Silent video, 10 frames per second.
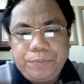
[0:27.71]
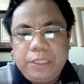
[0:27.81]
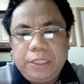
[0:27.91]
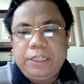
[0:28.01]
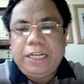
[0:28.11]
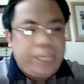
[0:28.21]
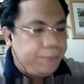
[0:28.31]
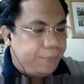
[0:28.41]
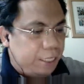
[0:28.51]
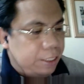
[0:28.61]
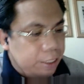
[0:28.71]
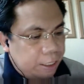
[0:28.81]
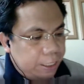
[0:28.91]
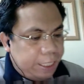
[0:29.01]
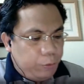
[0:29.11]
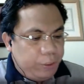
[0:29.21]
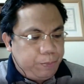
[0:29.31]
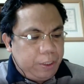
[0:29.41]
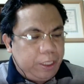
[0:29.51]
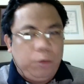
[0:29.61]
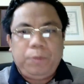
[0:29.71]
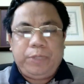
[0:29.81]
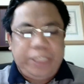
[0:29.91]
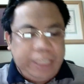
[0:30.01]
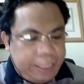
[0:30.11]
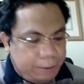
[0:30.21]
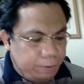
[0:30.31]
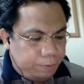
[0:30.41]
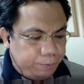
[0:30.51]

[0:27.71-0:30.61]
can you hear me? Can we proceed now?